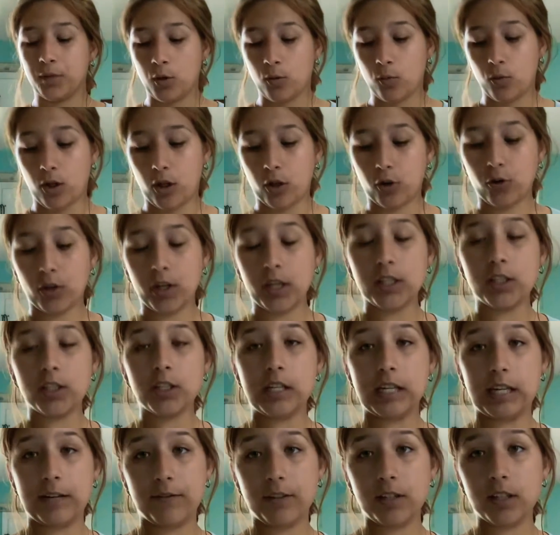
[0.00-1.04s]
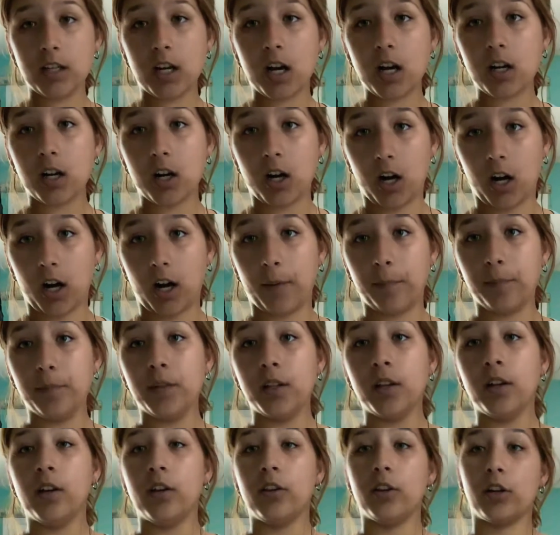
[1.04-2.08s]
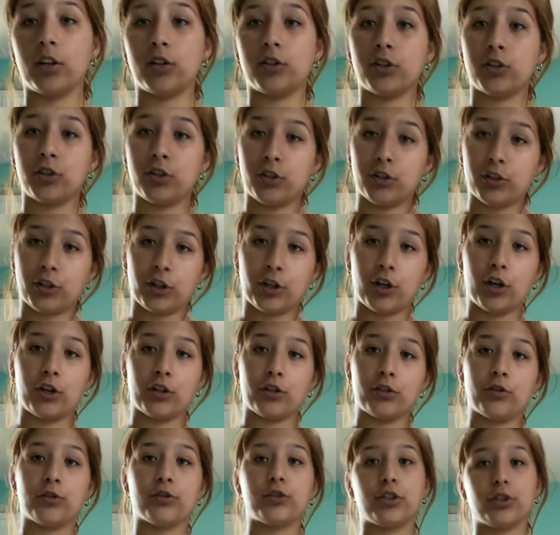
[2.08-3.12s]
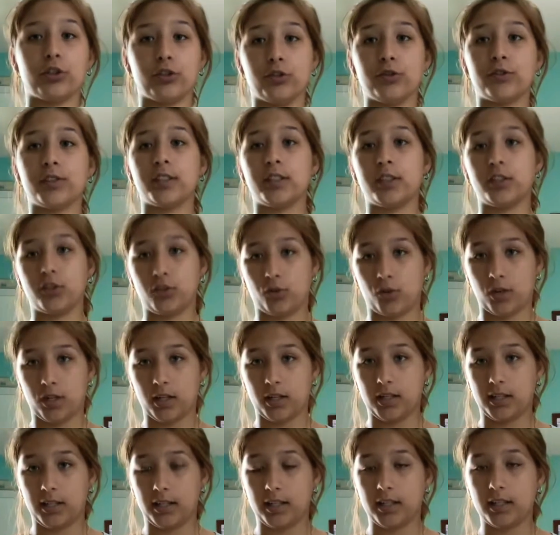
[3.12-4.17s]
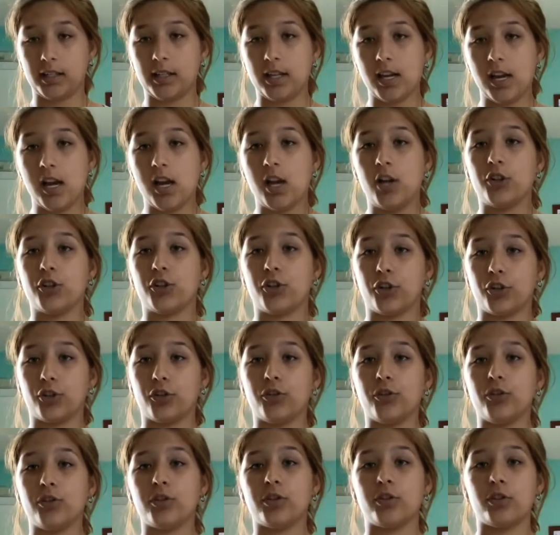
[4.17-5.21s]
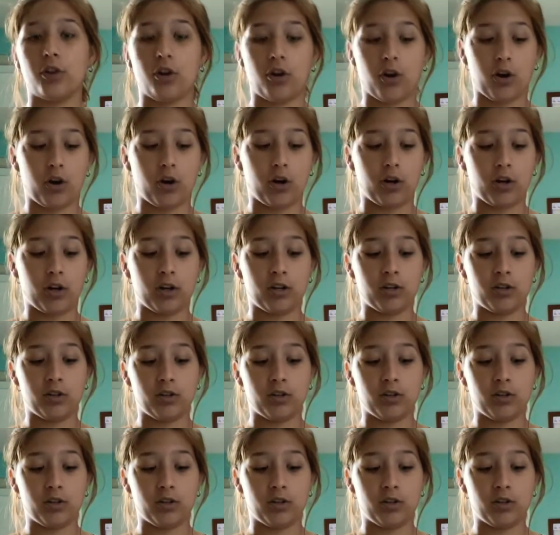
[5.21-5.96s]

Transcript: Well, according to Diffin.com, their article, Turtle versus Tortoises, turtles are